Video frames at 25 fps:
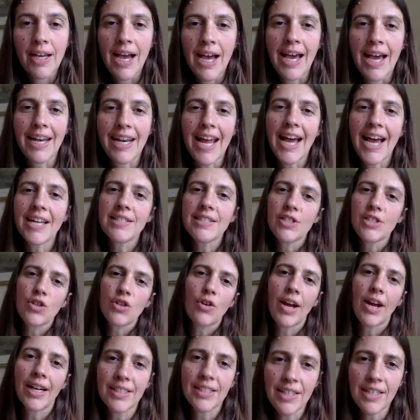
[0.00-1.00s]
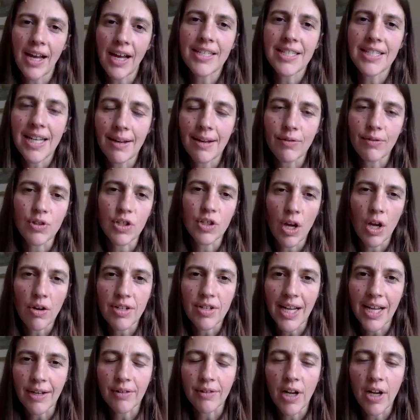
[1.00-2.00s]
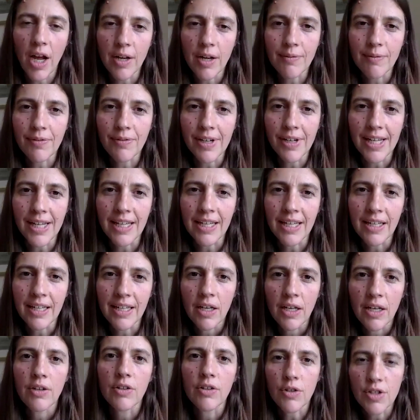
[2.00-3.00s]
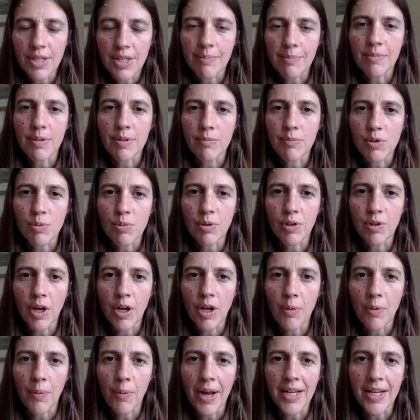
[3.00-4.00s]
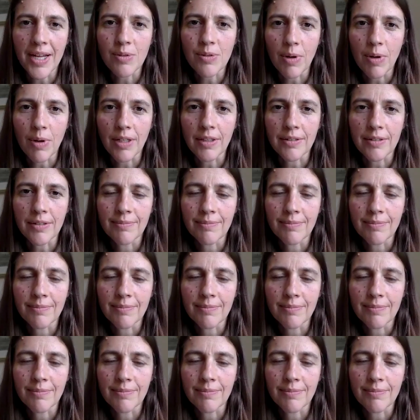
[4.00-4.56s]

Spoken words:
And as your anxiety levels go down, hopefully your symptoms will go away as well.